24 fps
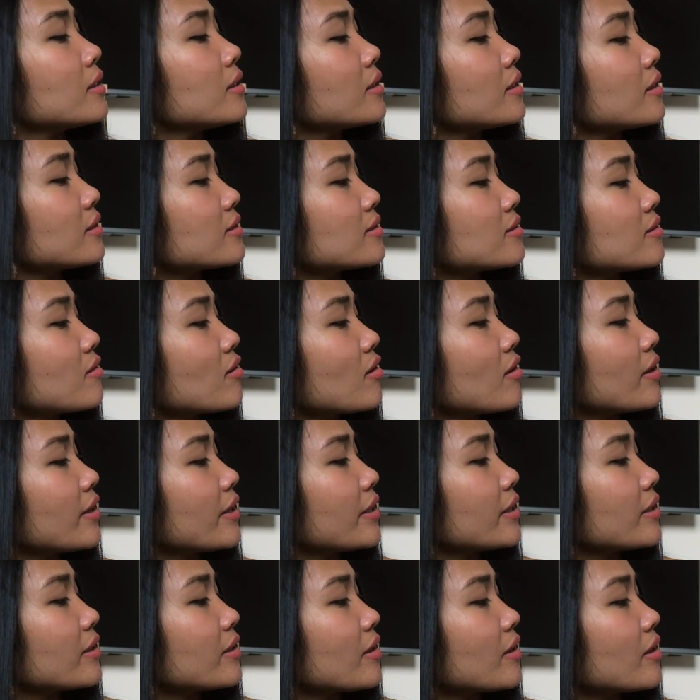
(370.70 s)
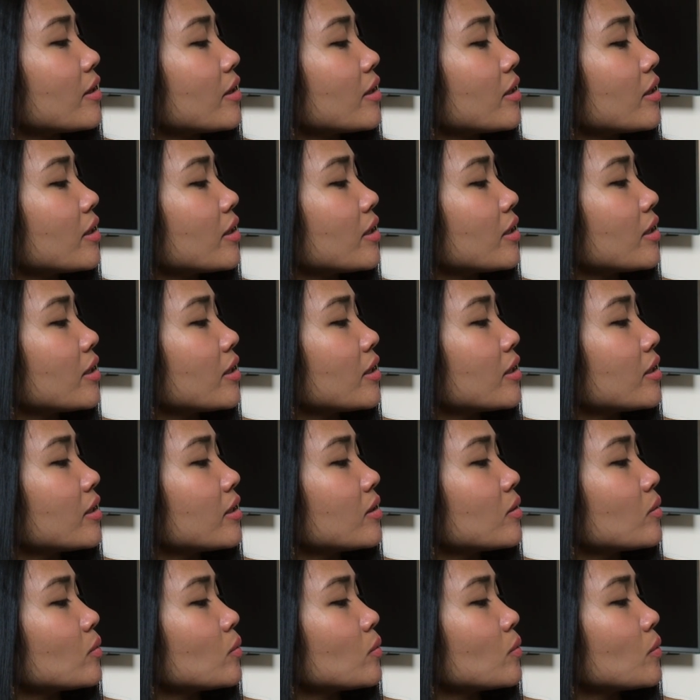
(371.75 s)
It's like
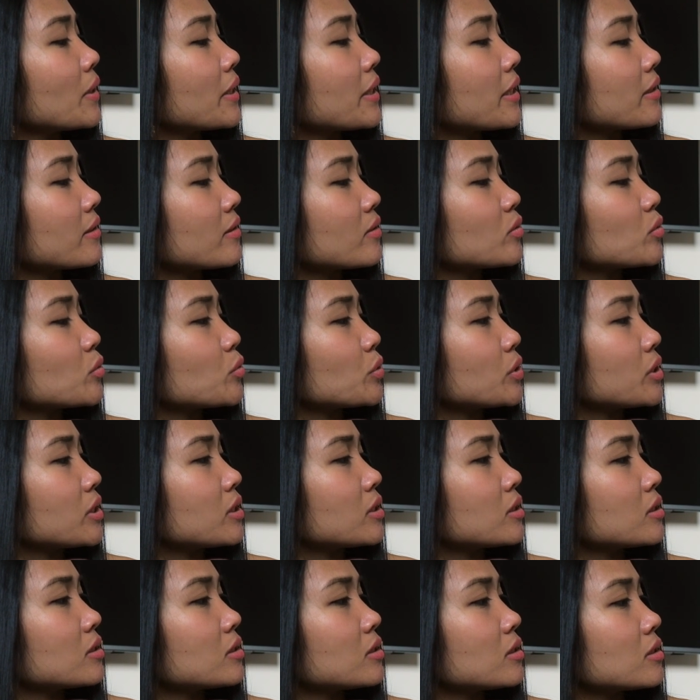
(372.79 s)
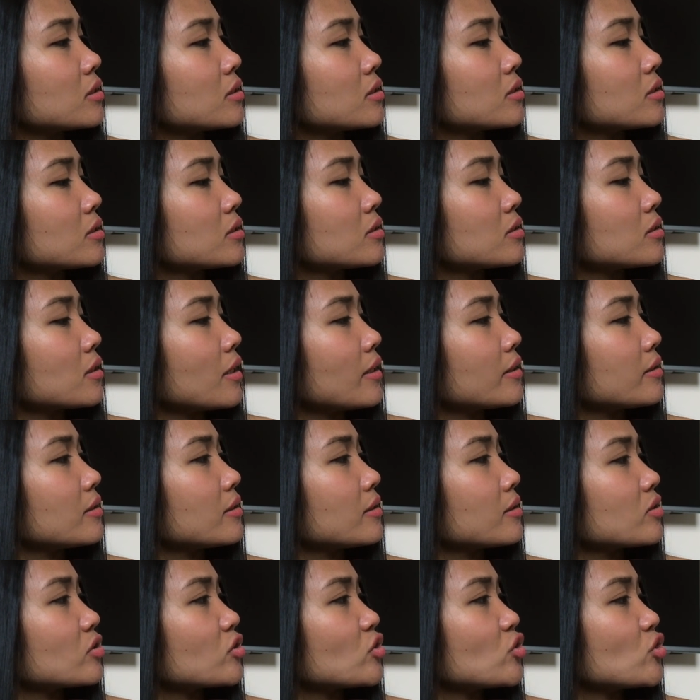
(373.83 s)
a, oh, I cannot read it, it's, I
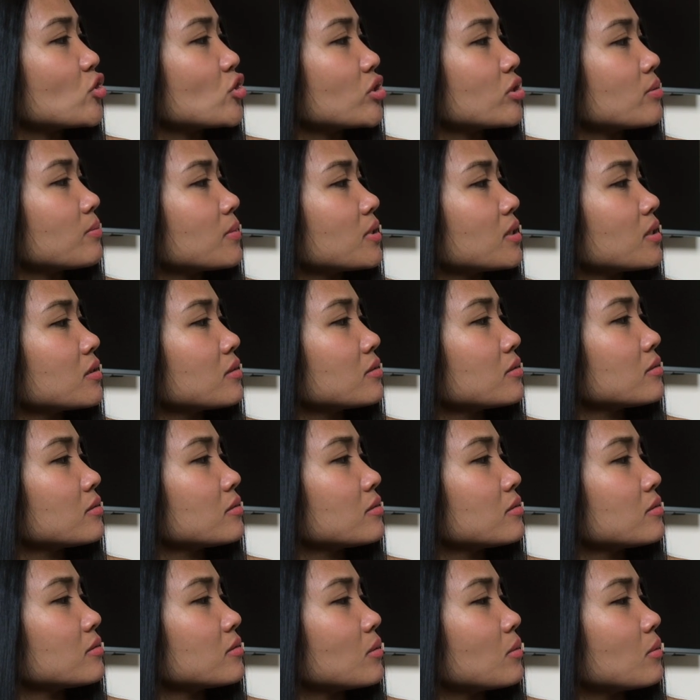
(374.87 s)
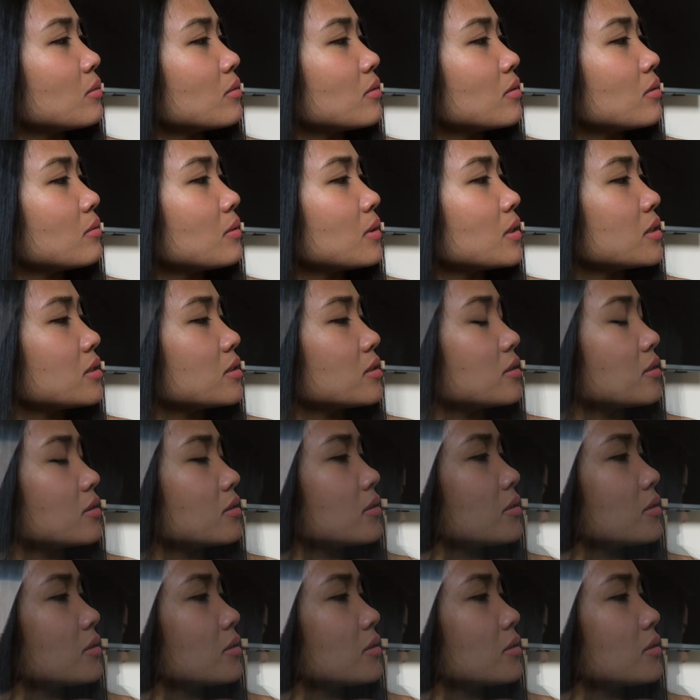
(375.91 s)
think it's German, or what is it,